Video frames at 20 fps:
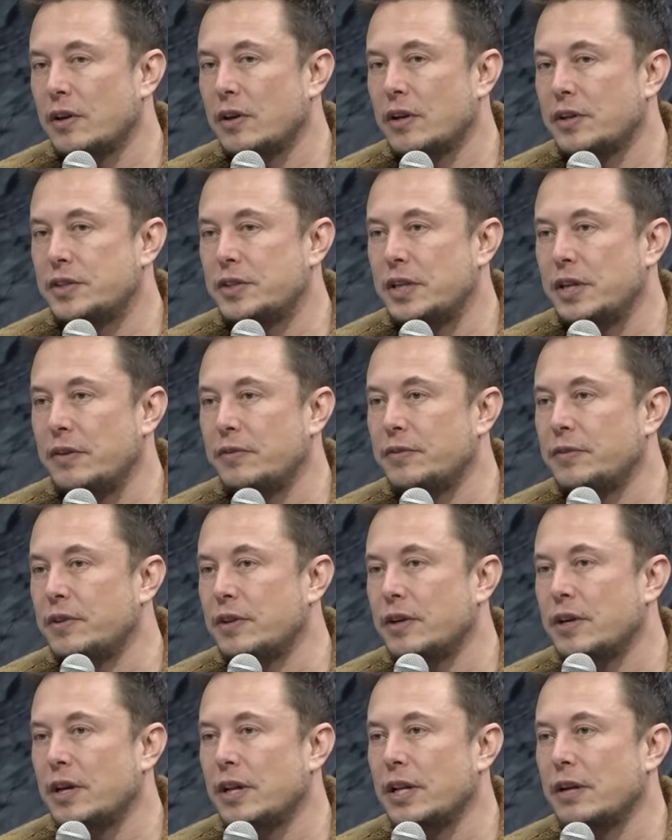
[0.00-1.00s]
achieved
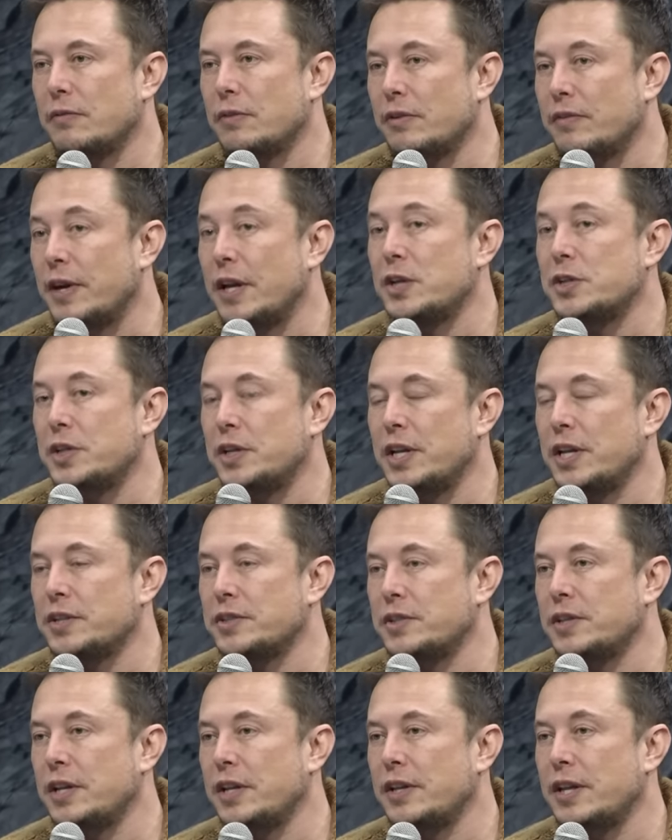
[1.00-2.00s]
a level of energy
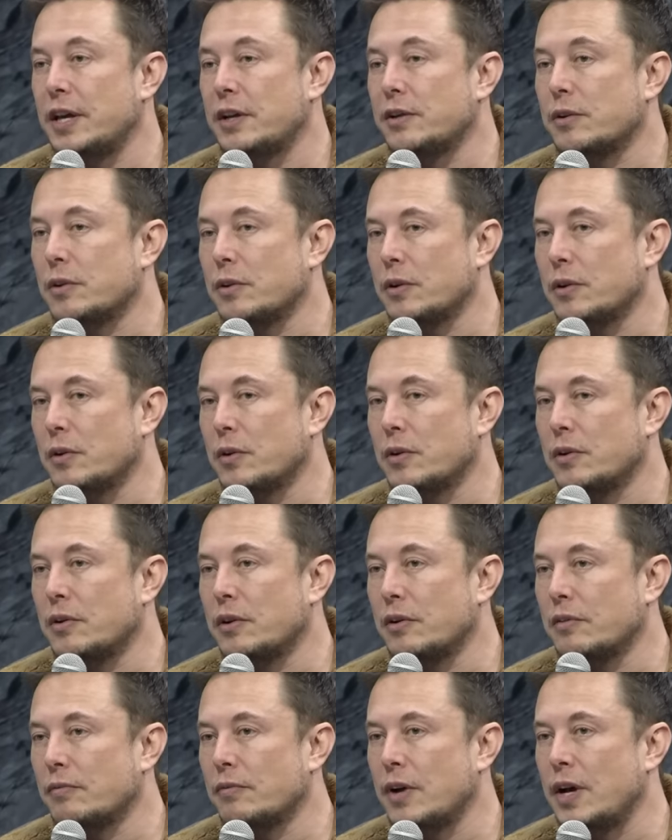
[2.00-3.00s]
density that,
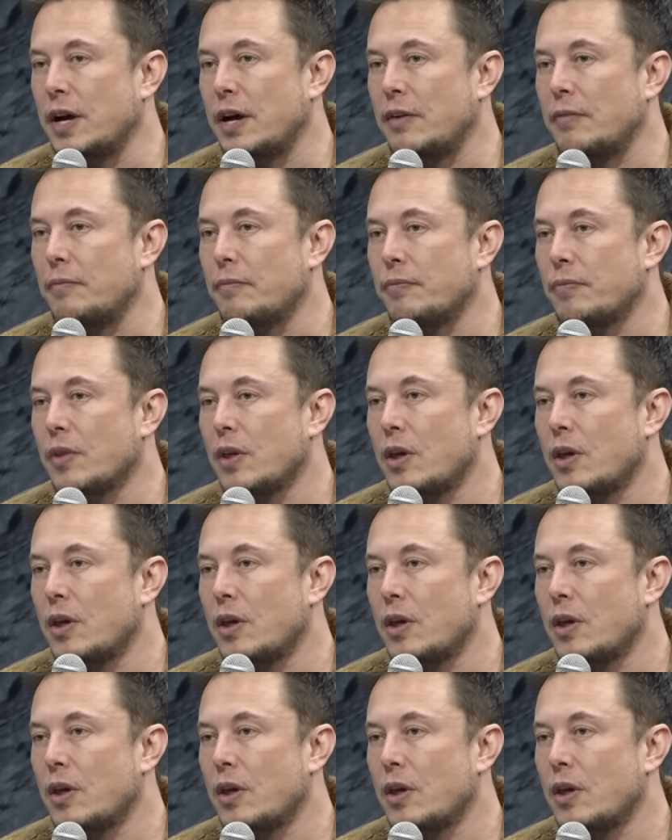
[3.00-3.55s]
could, um,